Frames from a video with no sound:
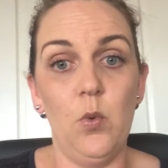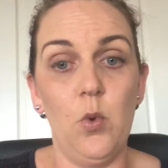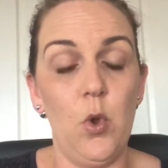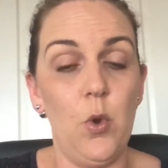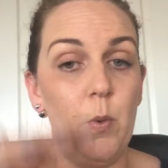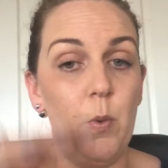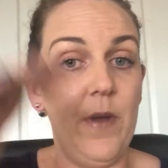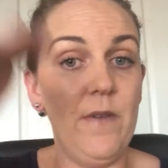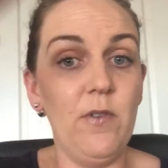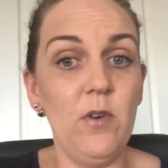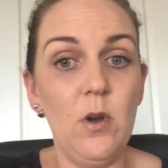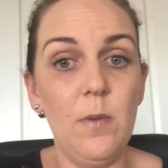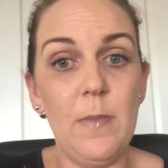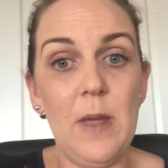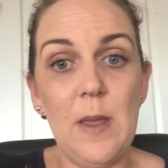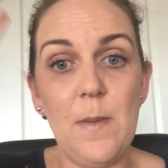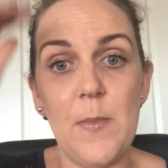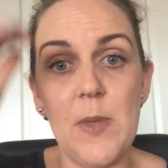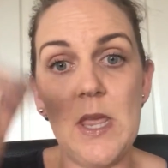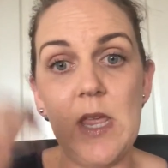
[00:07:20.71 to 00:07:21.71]
whoever it
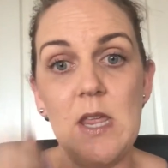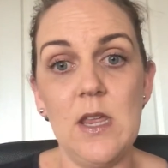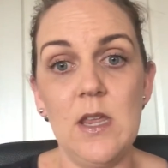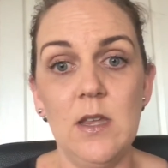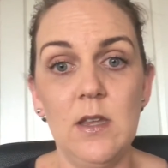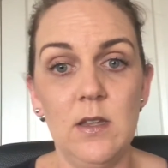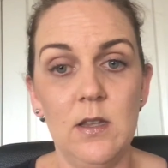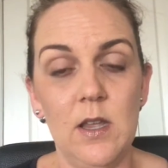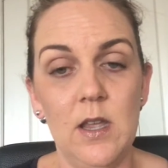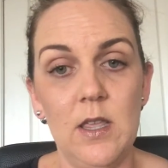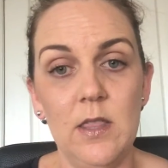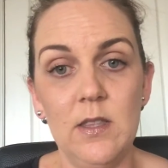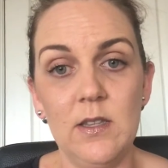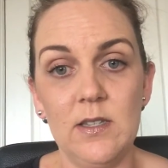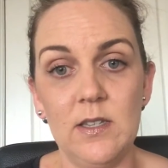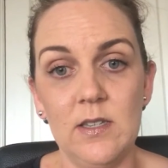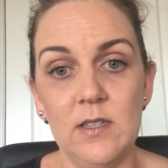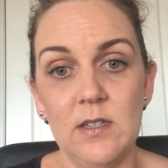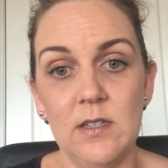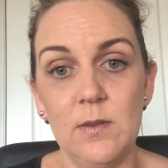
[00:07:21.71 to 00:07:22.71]
may be in the
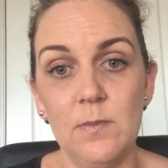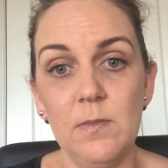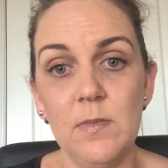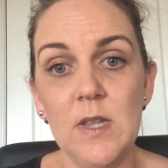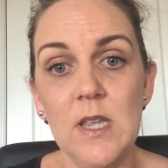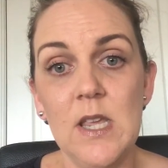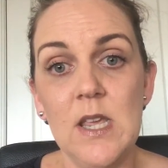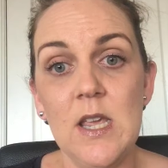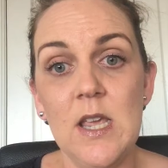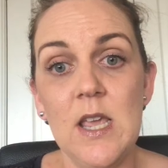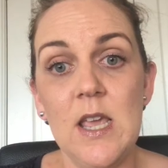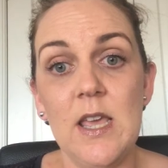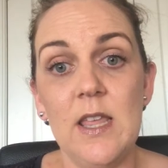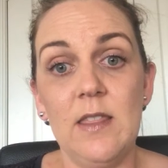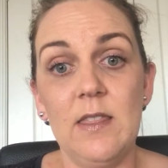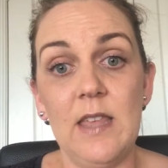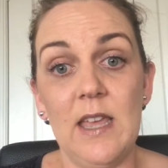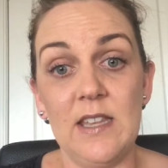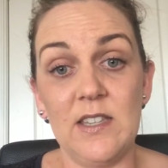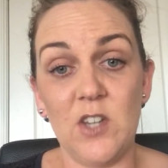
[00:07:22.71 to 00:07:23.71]
system,
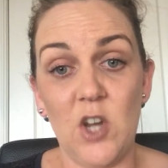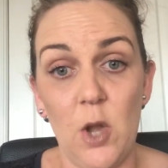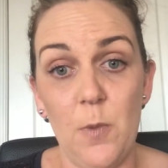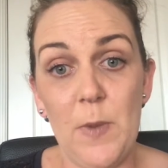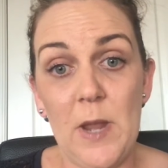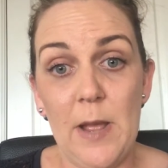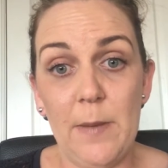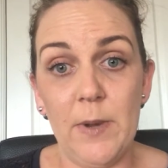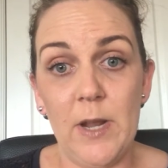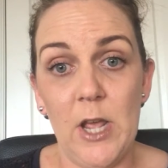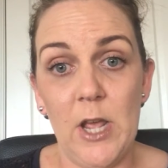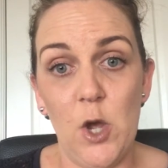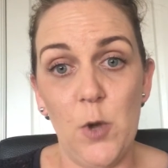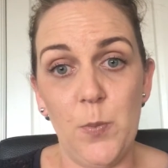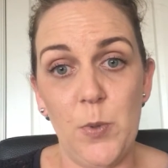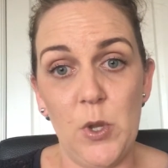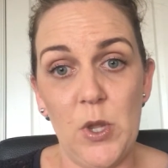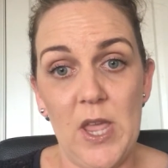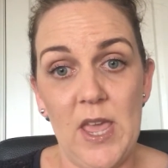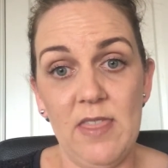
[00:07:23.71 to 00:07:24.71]
that's going to be able to
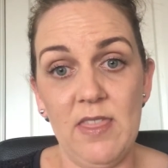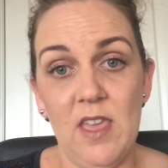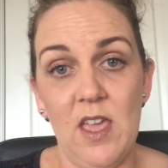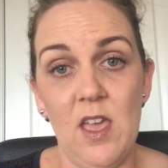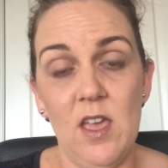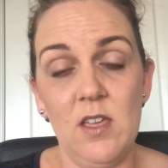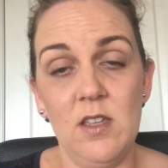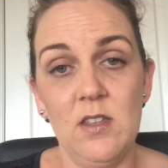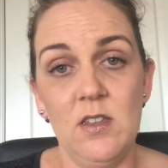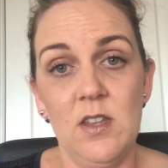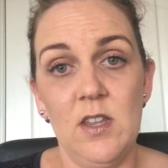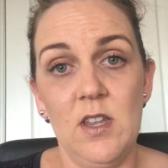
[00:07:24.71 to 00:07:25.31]
help you get there.